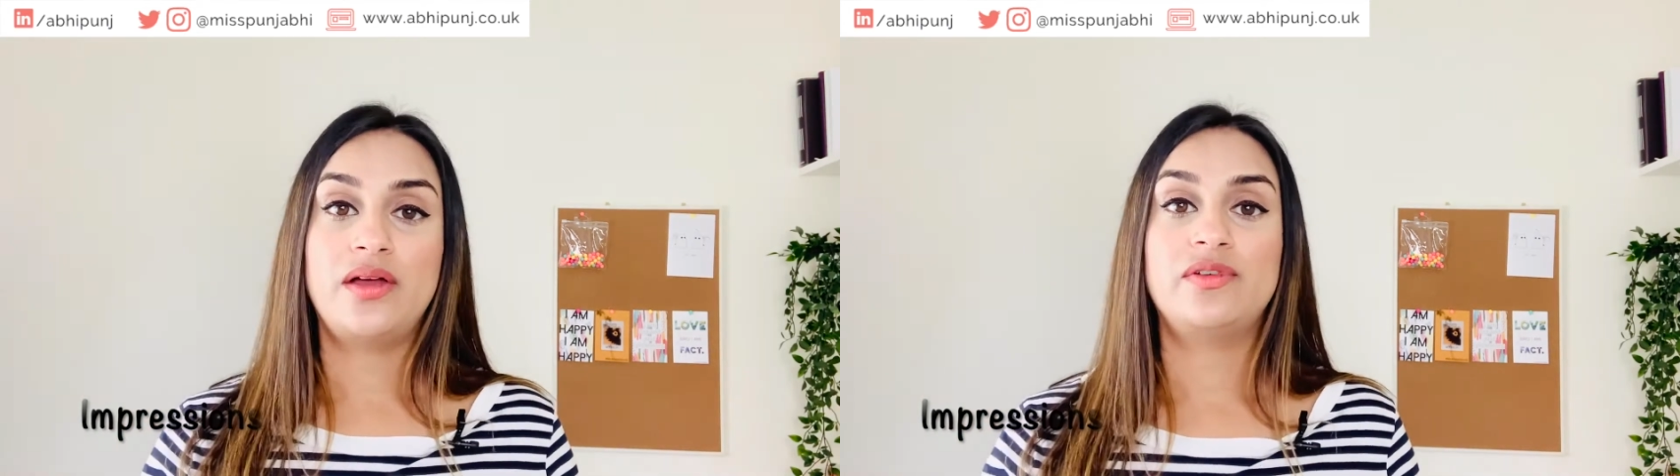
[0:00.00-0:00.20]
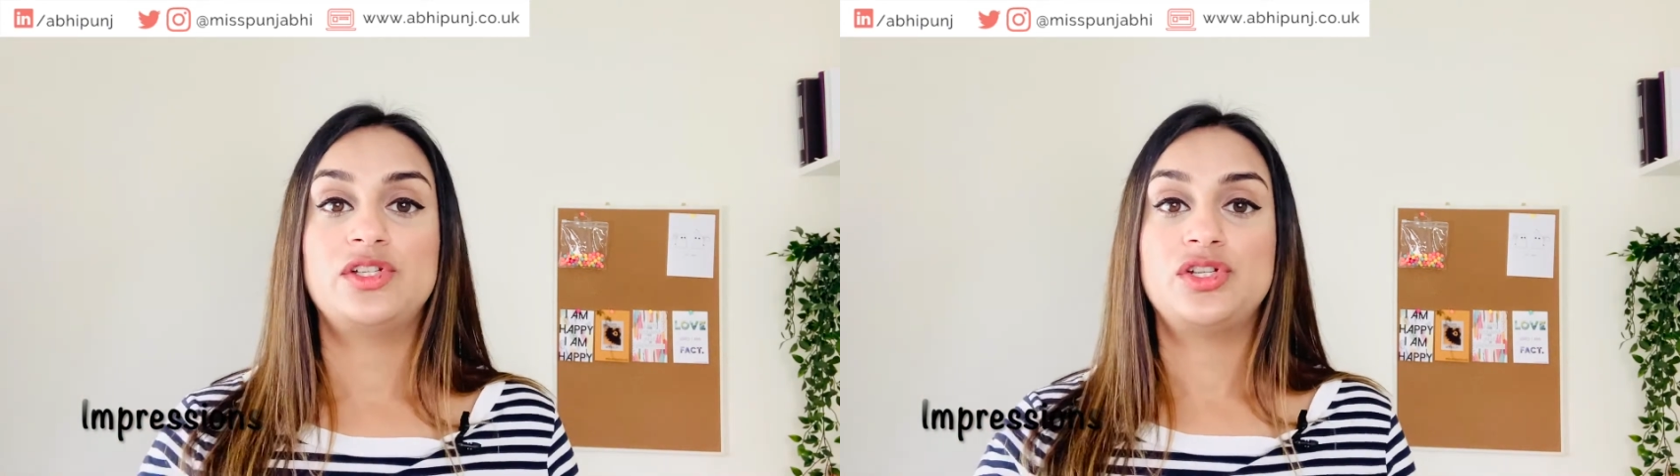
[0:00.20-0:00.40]

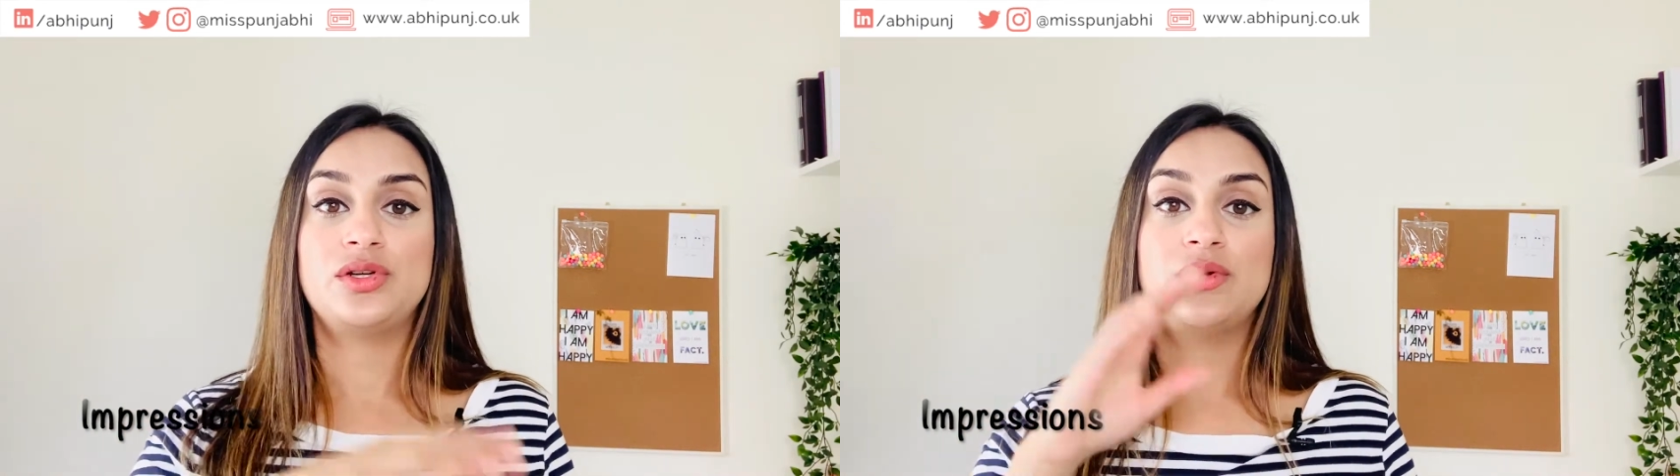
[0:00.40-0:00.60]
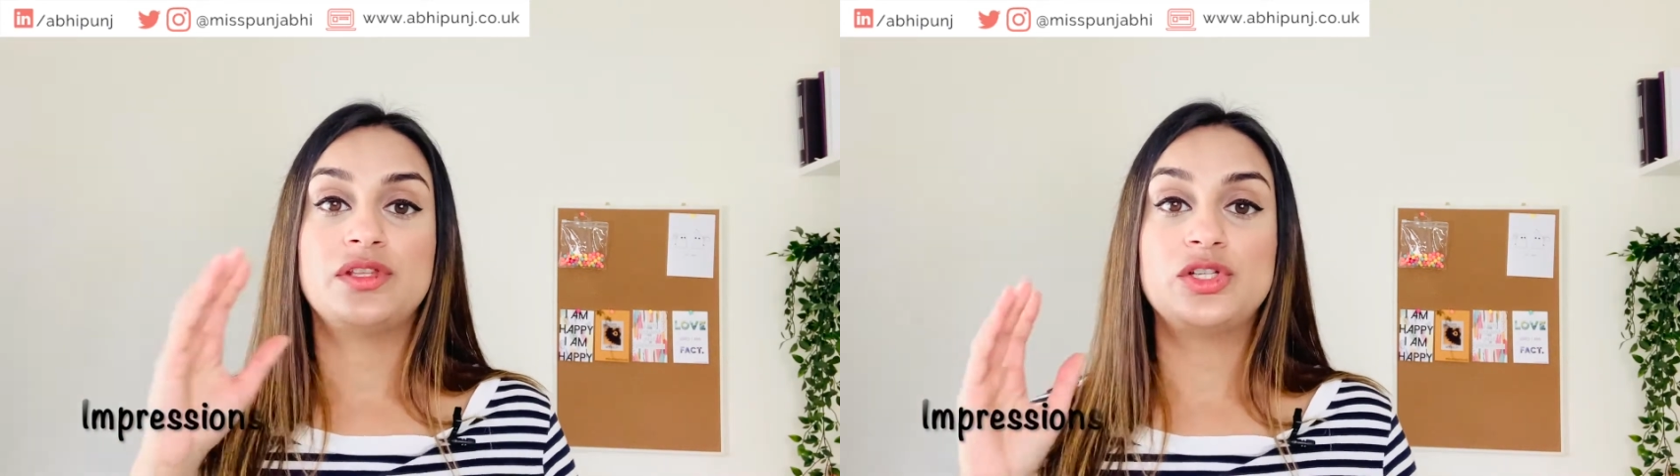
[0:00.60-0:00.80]
over
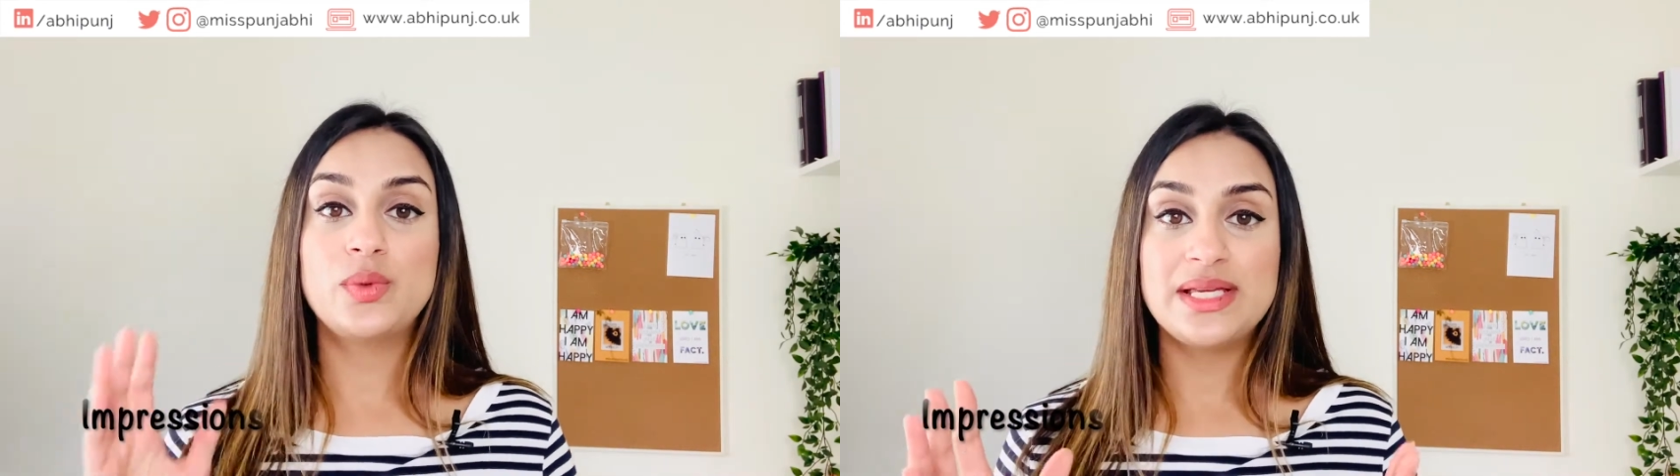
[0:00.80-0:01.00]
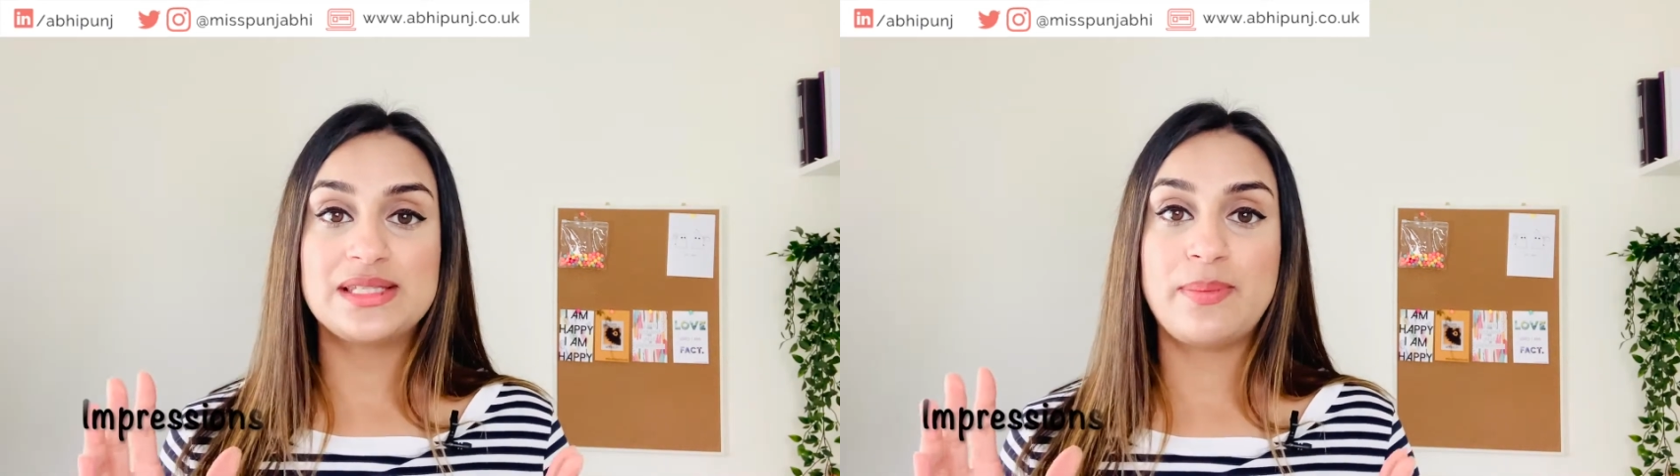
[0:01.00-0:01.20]
to the
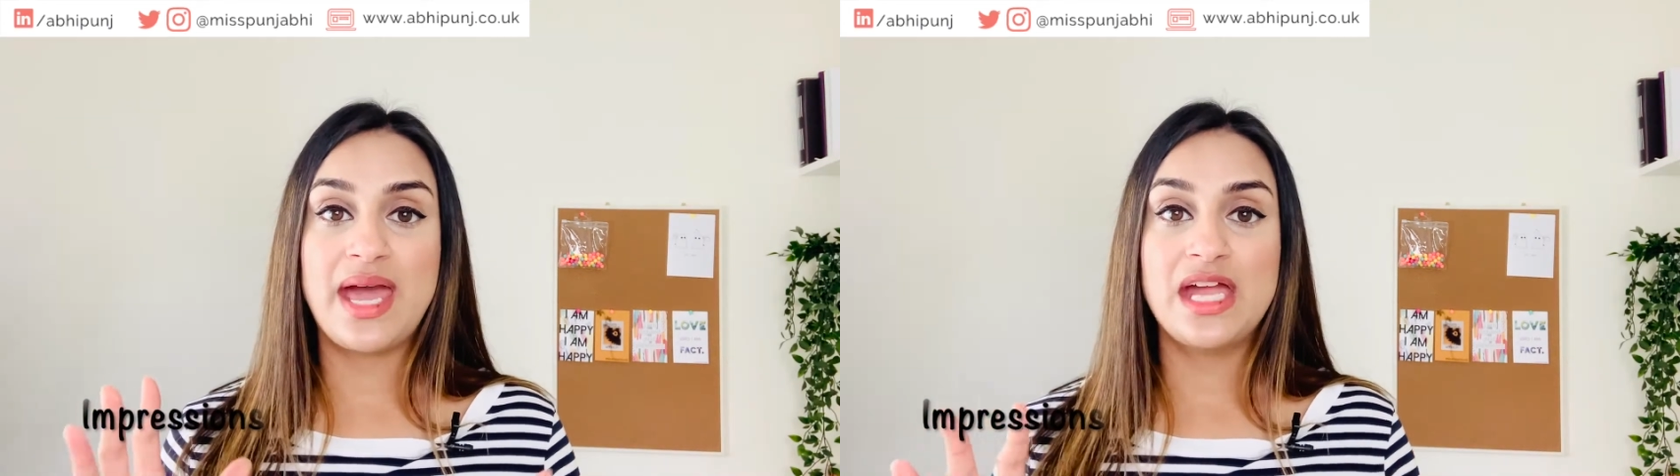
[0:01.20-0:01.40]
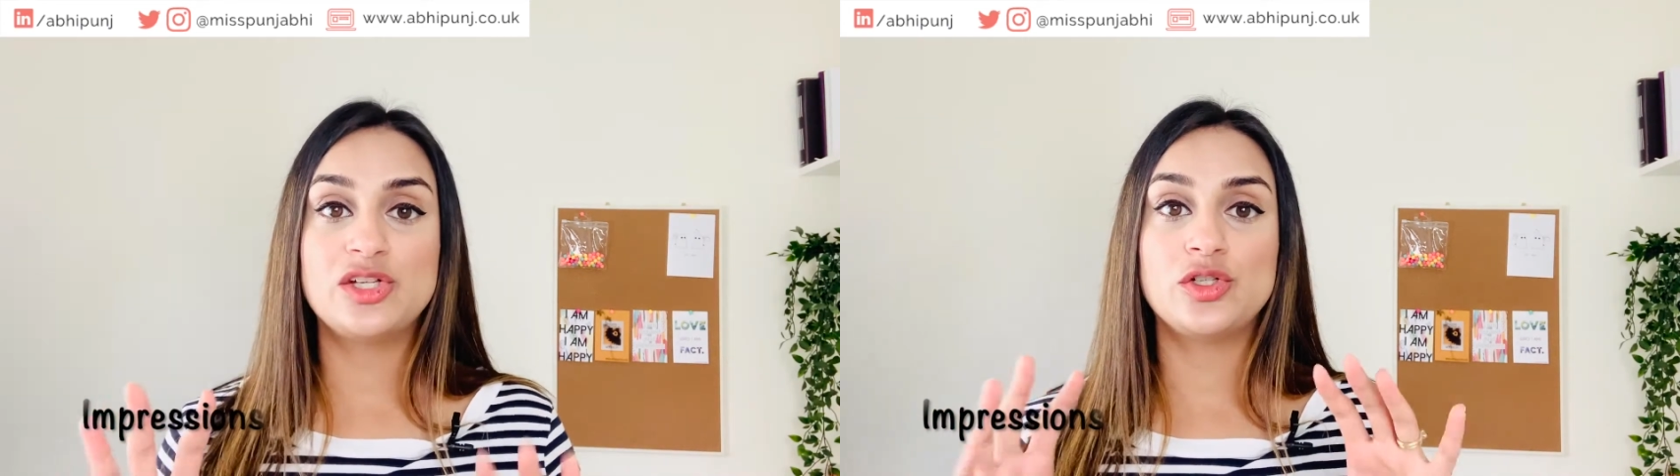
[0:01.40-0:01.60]
tweets page,